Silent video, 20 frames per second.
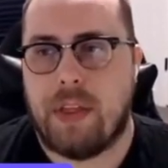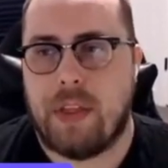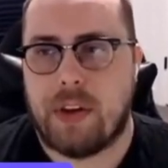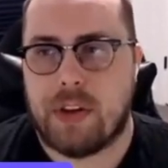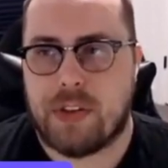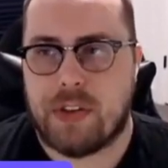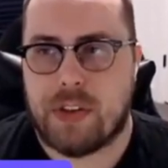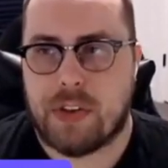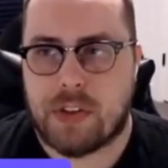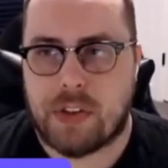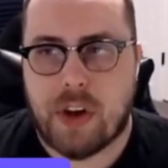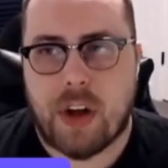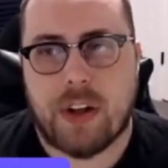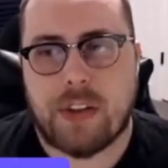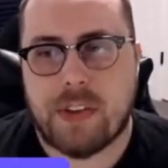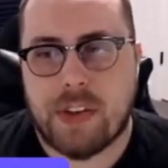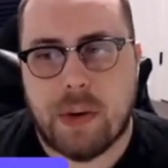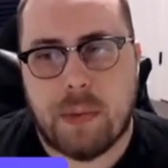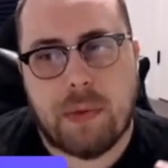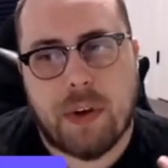But there's
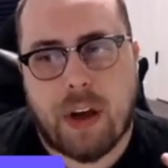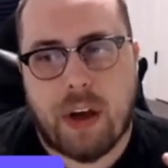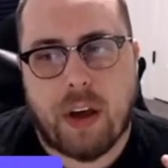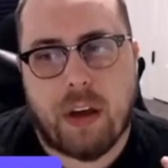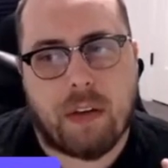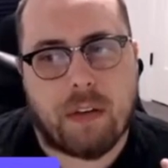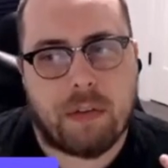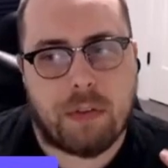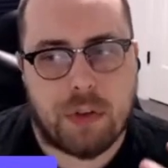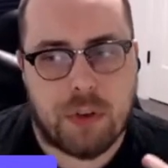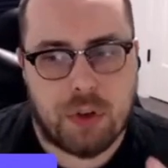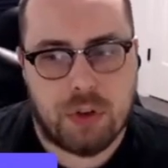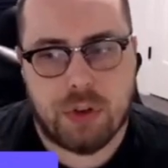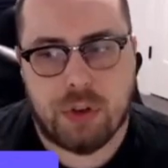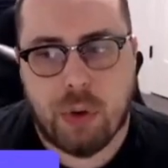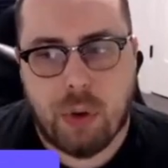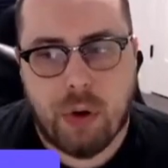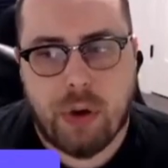this concept of